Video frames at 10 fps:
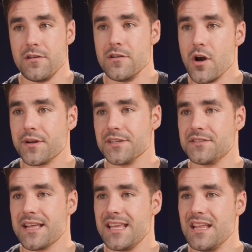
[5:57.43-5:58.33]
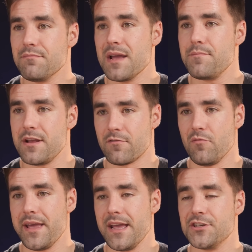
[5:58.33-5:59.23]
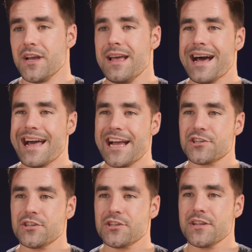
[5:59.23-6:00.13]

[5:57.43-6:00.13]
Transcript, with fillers: Notice that in my B-roll page, I actually have